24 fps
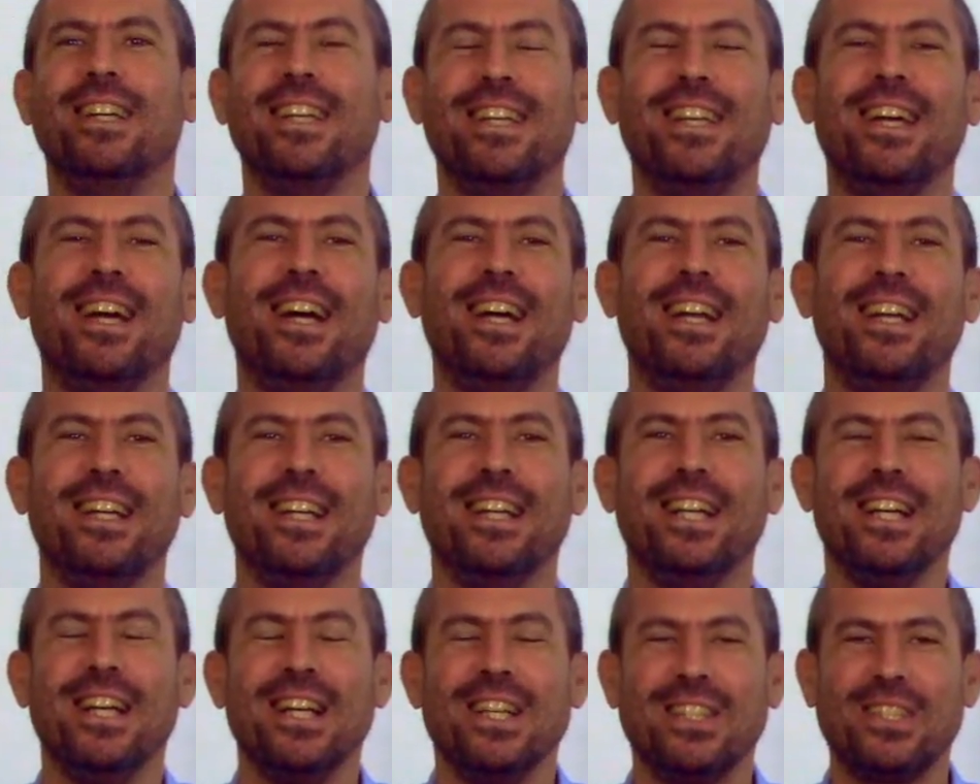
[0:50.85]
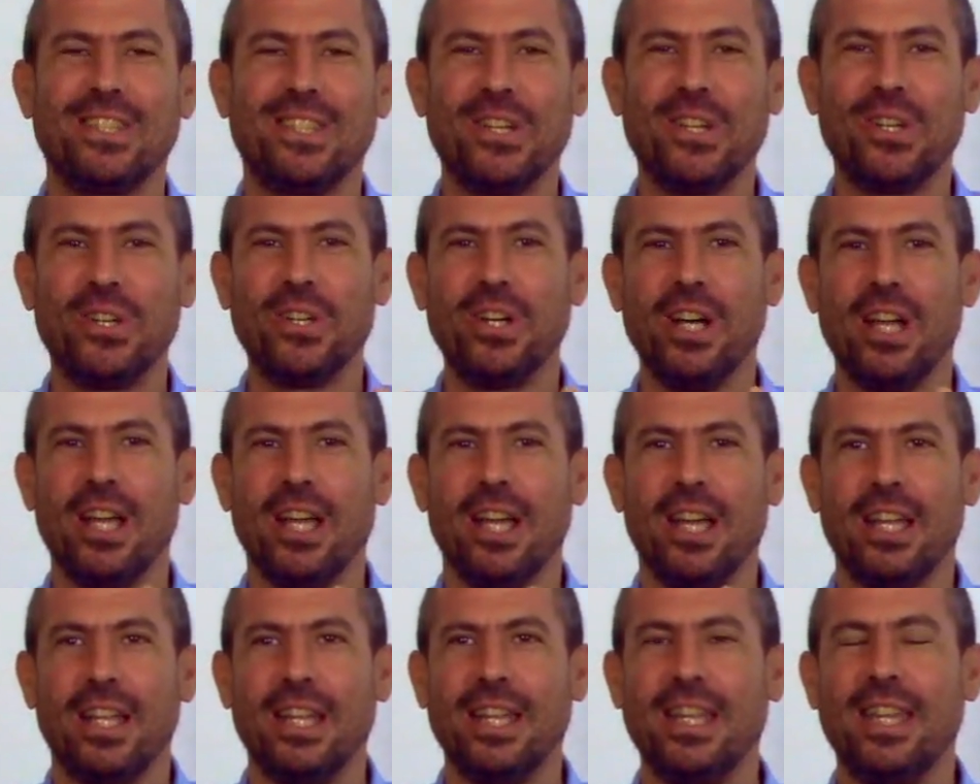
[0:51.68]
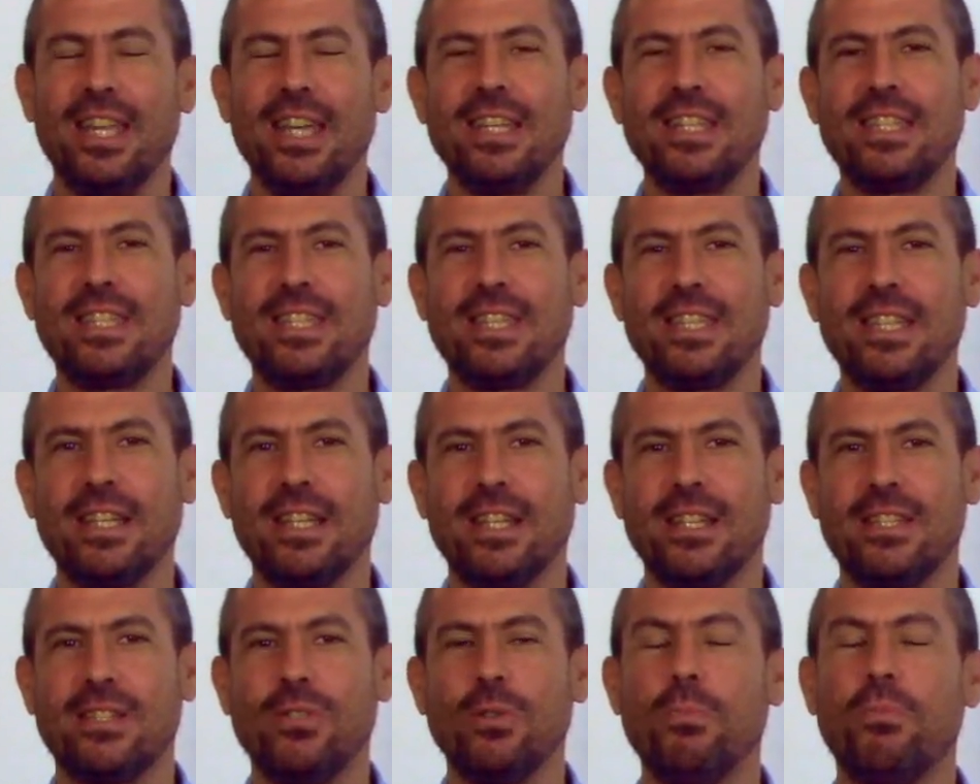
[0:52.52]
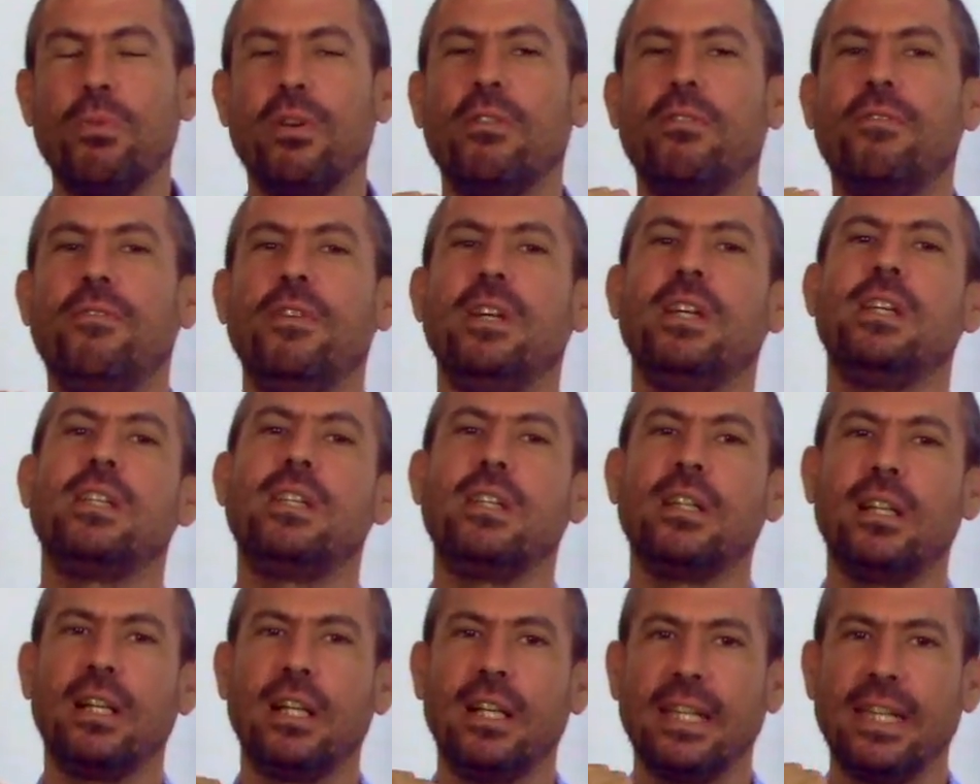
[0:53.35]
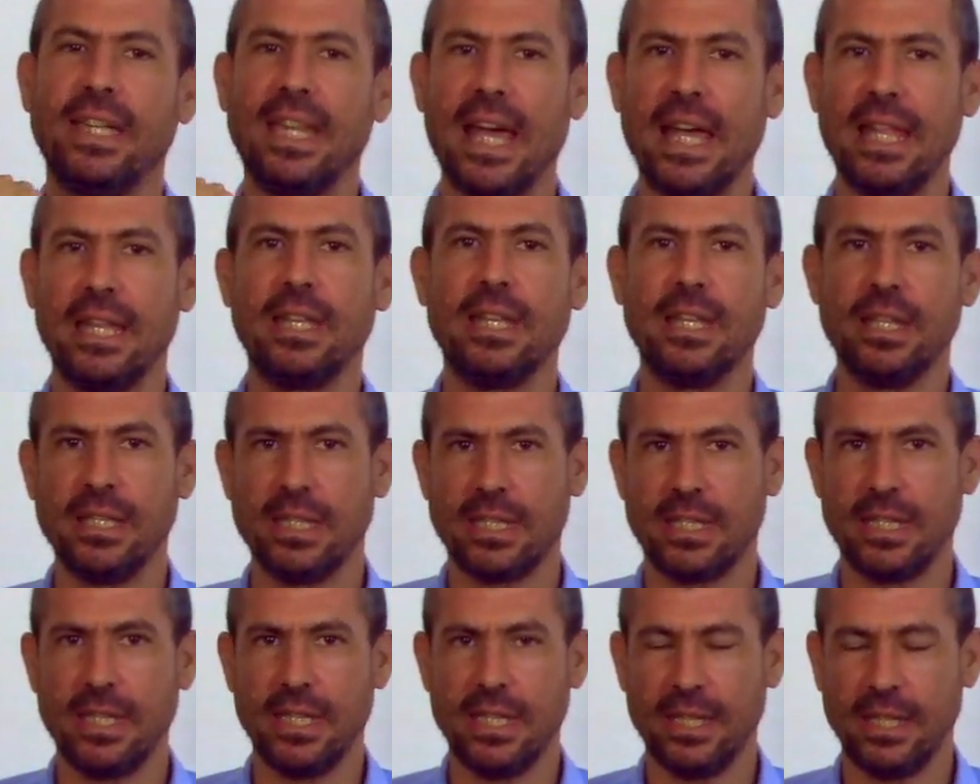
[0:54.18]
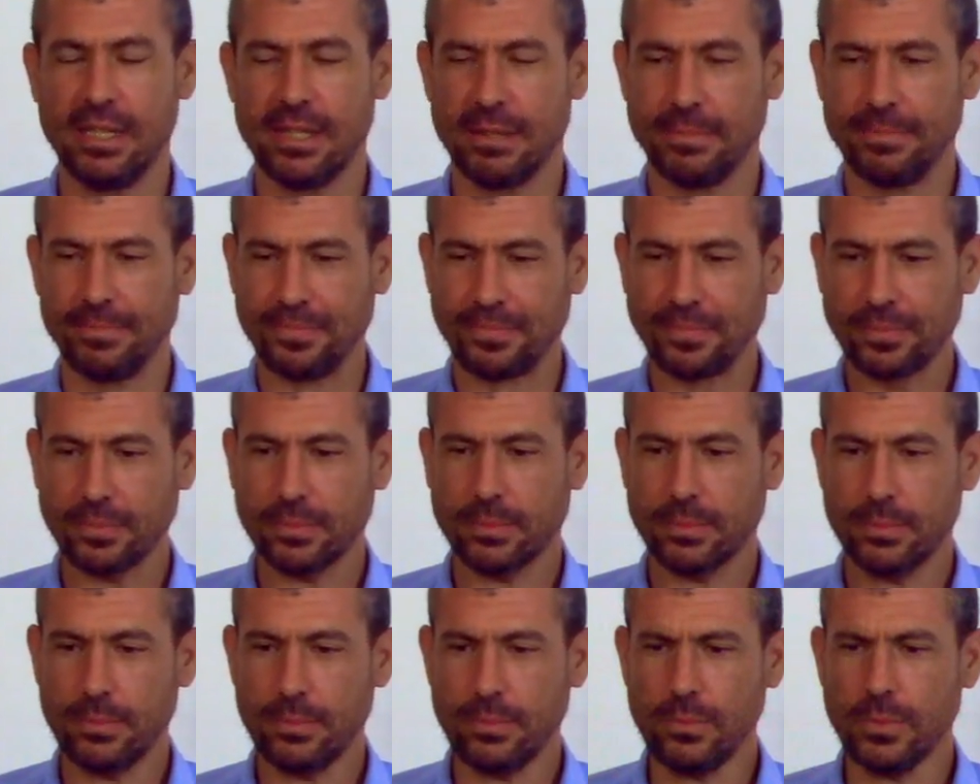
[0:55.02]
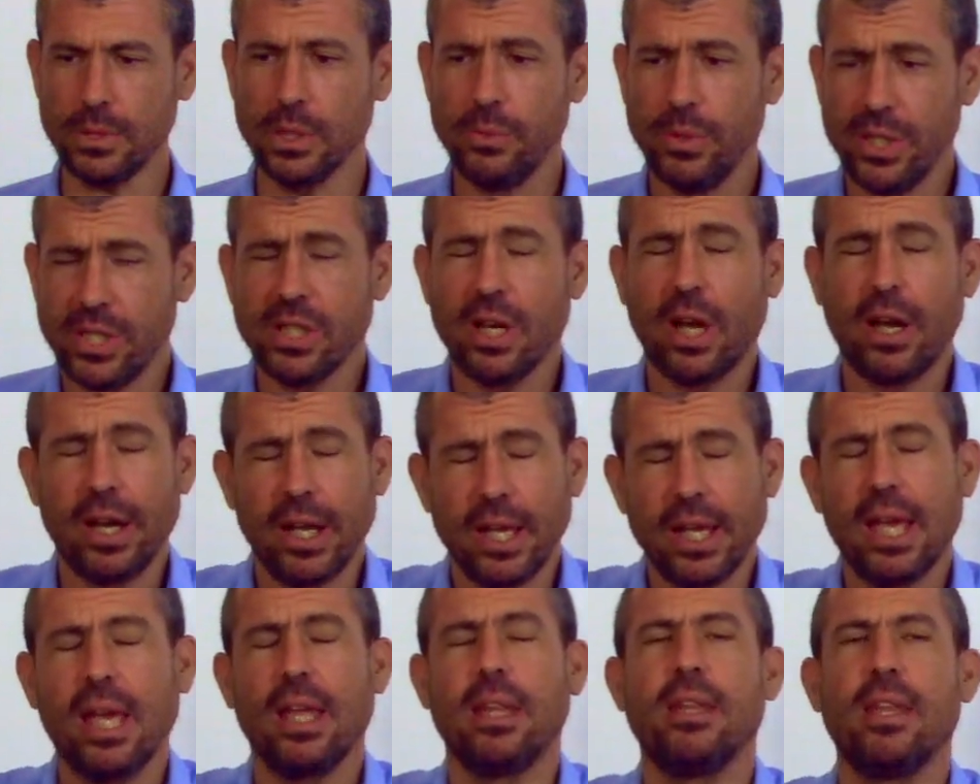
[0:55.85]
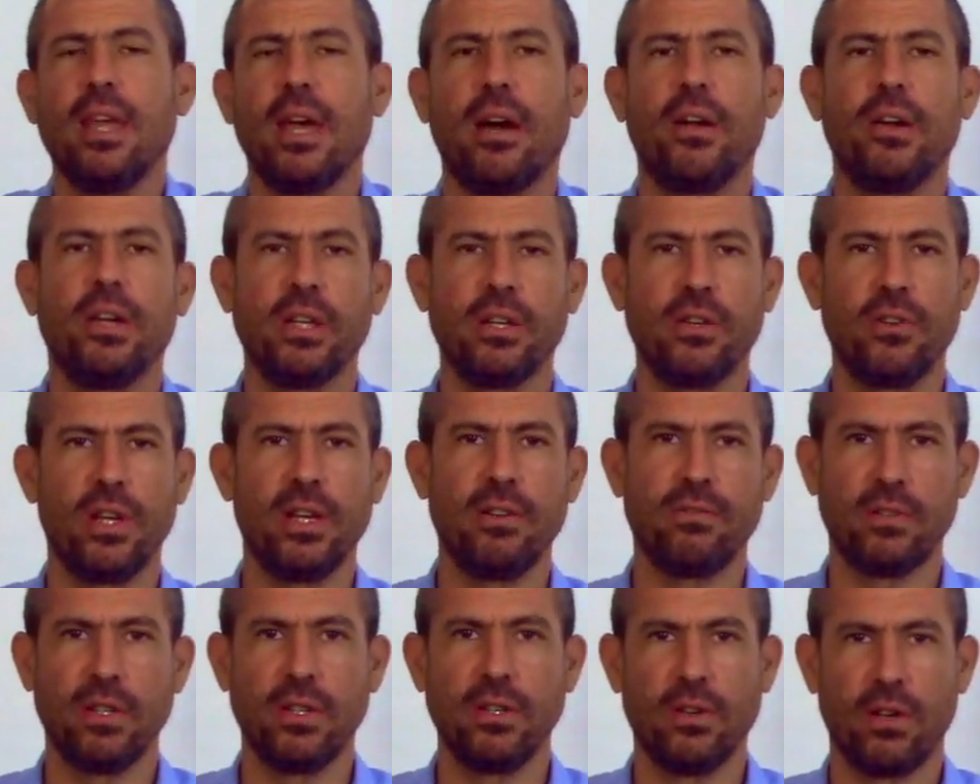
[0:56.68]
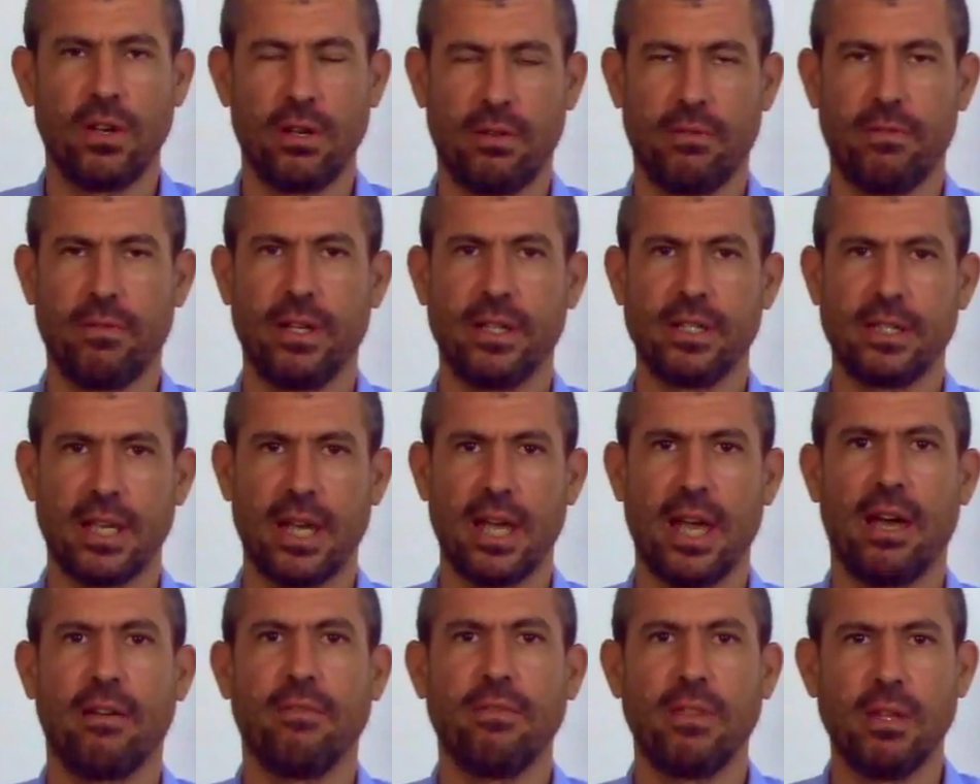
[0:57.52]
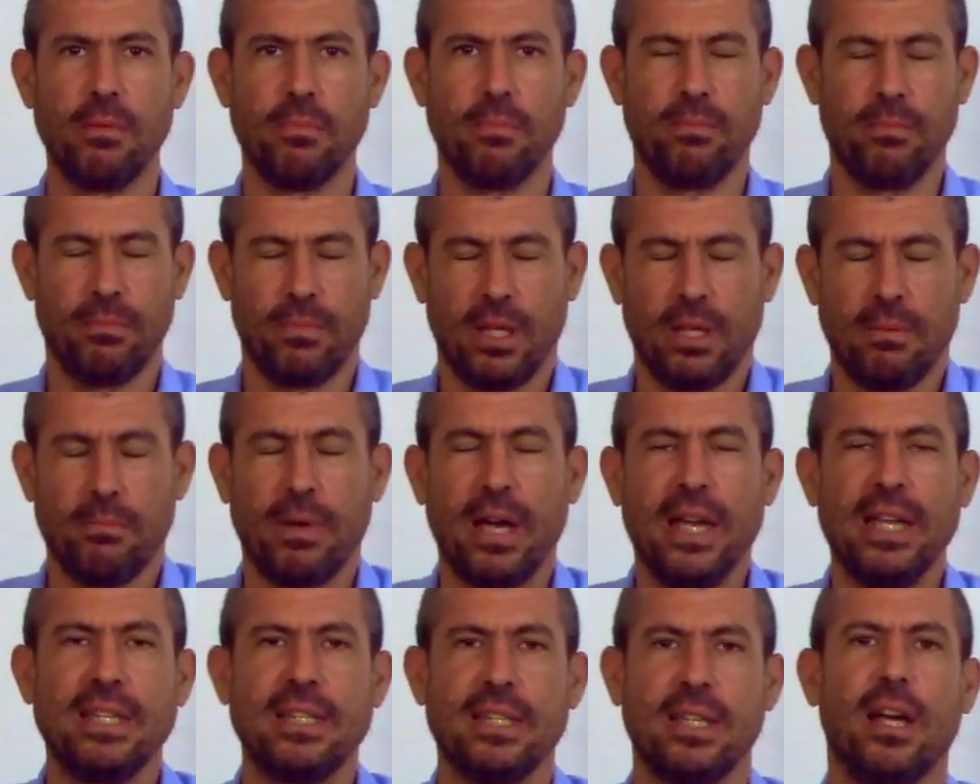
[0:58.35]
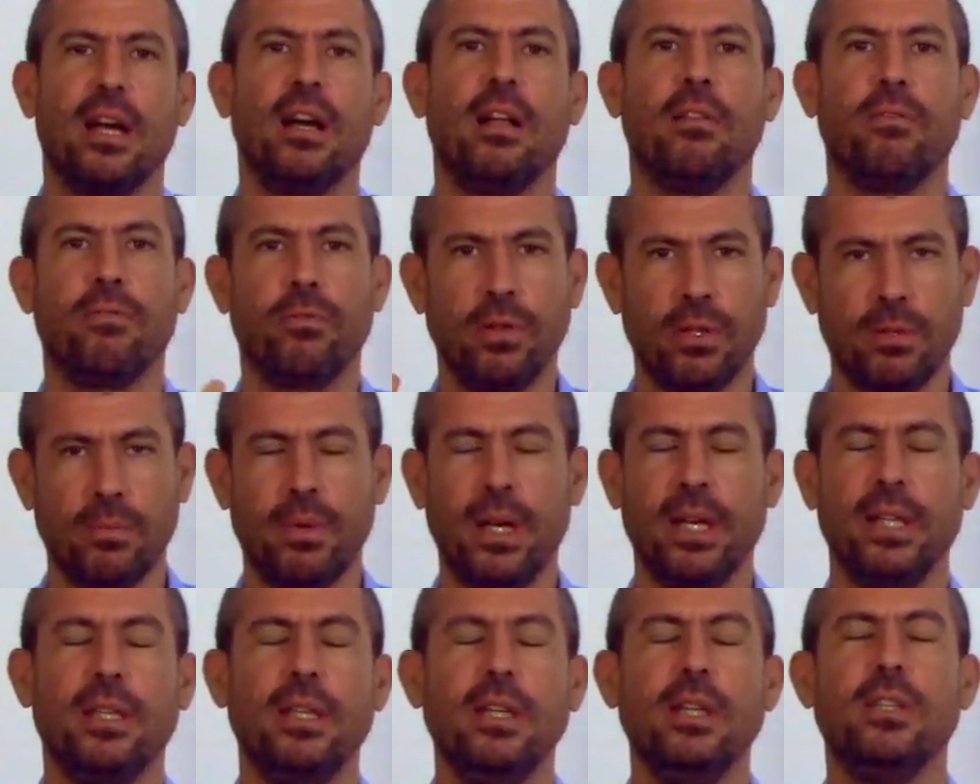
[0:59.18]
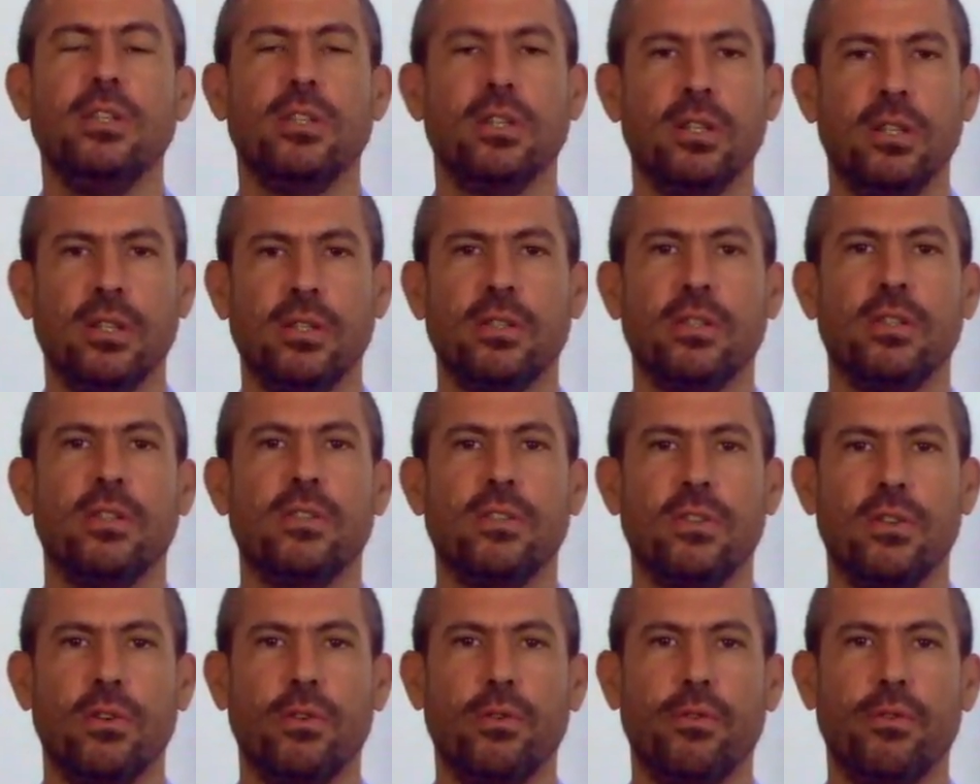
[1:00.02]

Yeah? So this superficial tendencies, which are again, they are engraved in all of us. I have them in myself with my teachers and so